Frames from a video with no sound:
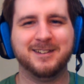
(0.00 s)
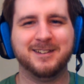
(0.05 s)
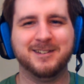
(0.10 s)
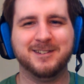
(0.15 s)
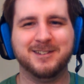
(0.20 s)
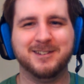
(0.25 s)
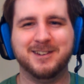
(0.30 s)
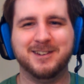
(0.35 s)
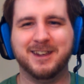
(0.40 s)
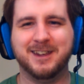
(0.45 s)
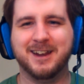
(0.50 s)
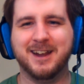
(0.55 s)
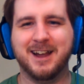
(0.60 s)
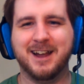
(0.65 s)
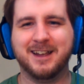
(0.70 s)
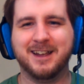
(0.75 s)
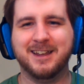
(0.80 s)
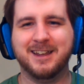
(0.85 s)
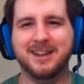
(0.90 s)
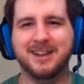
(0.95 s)

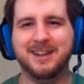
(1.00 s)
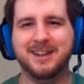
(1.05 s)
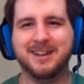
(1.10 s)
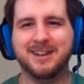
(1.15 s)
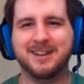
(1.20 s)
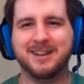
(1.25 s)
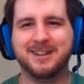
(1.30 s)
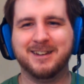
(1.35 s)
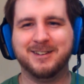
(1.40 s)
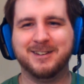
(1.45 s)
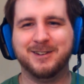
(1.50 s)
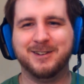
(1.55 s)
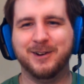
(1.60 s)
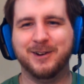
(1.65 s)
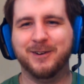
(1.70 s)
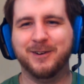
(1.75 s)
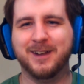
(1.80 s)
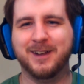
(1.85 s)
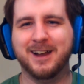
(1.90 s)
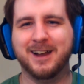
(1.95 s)
Shigaraki,
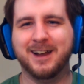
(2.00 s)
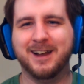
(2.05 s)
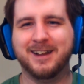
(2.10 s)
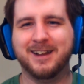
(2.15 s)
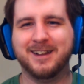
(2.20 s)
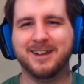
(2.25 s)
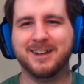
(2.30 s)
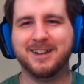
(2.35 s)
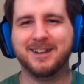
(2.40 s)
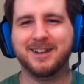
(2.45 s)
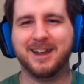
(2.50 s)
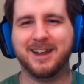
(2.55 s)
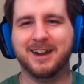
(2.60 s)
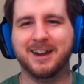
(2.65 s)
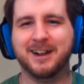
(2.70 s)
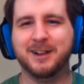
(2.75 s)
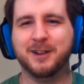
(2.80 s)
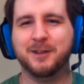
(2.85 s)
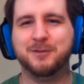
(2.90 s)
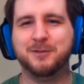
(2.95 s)
Toga. And
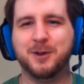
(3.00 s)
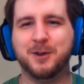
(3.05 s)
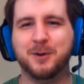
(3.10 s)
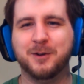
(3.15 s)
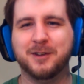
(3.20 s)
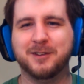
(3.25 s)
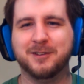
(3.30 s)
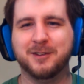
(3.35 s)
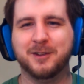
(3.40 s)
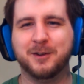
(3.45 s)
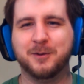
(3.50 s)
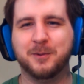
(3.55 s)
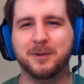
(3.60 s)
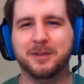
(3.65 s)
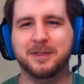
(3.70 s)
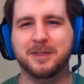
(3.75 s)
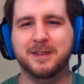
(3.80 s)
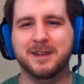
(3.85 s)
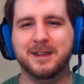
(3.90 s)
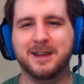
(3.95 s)
I love Toga's look
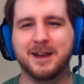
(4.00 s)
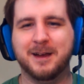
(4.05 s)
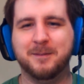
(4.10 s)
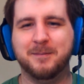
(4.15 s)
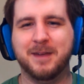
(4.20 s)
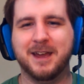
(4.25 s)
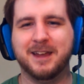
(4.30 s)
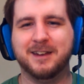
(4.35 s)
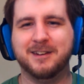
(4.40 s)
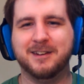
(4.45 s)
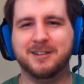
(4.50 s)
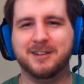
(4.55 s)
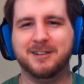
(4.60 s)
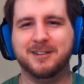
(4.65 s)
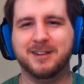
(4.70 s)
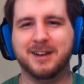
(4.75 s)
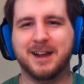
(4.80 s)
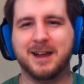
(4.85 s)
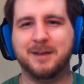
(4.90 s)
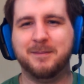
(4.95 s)
with the
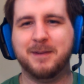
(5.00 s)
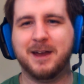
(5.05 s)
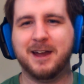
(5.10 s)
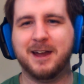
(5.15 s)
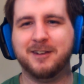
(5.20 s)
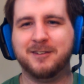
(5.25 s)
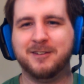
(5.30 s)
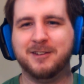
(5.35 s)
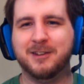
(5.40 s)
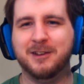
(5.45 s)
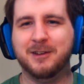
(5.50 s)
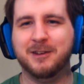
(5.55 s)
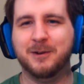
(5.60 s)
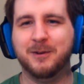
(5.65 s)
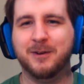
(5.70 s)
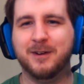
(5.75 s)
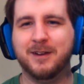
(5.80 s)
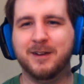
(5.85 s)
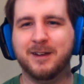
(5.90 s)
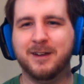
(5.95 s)
bandages and eye patch,
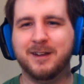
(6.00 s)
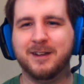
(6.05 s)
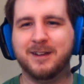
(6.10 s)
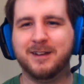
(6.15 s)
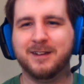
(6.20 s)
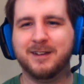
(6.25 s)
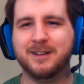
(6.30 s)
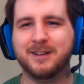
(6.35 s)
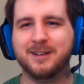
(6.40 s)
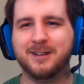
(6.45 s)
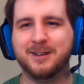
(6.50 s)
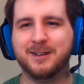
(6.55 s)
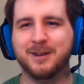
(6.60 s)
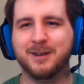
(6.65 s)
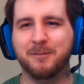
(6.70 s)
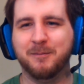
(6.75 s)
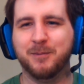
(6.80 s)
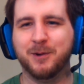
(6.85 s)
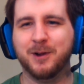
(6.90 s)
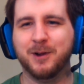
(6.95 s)
too.
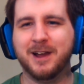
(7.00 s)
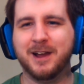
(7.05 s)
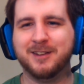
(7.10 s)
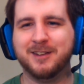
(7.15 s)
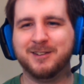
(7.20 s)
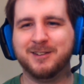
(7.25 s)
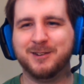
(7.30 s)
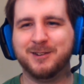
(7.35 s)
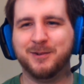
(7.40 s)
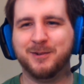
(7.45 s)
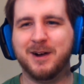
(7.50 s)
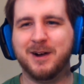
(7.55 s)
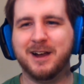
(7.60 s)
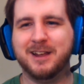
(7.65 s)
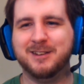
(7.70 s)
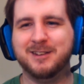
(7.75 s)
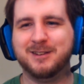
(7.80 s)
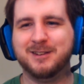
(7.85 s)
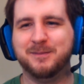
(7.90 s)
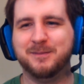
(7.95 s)
Compress,
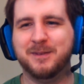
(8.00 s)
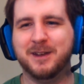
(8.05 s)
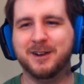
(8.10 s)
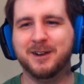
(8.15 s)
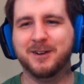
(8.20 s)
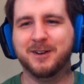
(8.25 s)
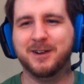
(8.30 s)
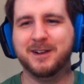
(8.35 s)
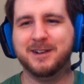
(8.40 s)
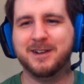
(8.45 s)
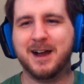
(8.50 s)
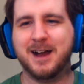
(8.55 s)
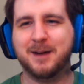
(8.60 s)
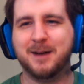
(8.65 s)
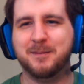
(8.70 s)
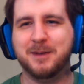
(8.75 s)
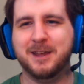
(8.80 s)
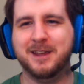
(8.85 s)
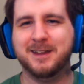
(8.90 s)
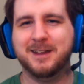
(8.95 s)
Twice, Spinner, and
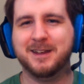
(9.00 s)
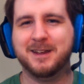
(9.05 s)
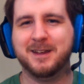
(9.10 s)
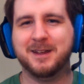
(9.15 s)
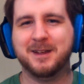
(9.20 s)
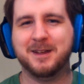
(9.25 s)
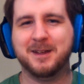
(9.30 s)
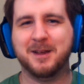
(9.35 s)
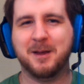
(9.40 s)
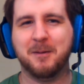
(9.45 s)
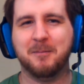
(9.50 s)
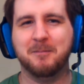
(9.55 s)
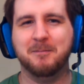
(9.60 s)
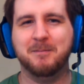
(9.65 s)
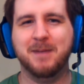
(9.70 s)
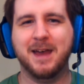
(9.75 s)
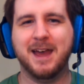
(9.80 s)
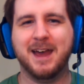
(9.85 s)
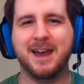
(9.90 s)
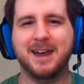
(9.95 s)
Dobby.
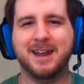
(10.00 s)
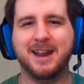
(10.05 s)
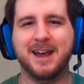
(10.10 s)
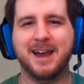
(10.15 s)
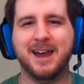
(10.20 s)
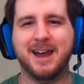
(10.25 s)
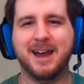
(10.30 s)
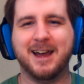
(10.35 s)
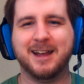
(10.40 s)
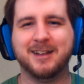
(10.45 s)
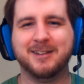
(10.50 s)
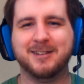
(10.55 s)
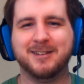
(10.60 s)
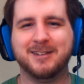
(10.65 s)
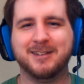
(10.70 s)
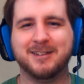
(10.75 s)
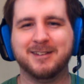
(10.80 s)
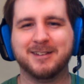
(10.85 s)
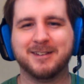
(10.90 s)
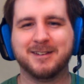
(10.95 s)

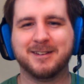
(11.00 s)
Badass.